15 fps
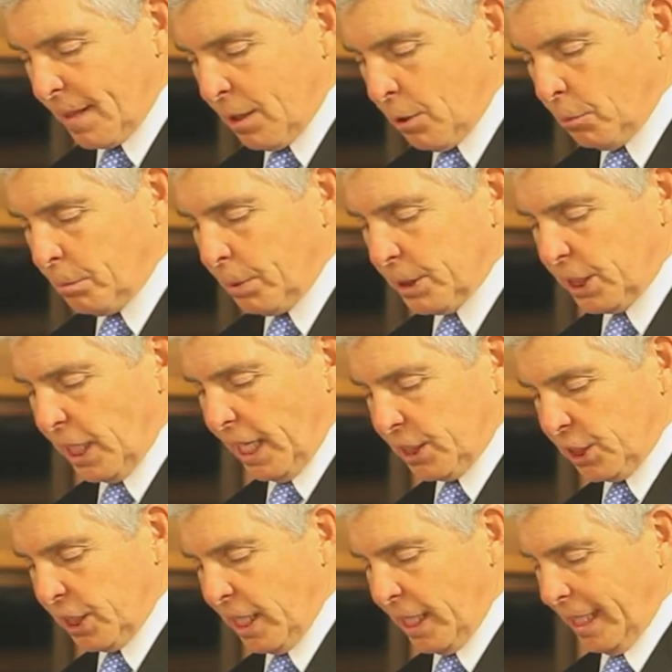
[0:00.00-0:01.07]
who
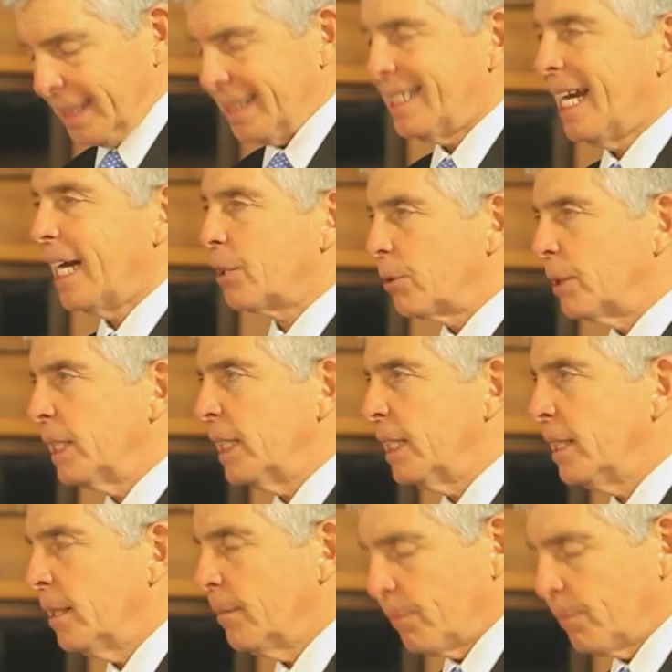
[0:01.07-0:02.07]
possess integrity,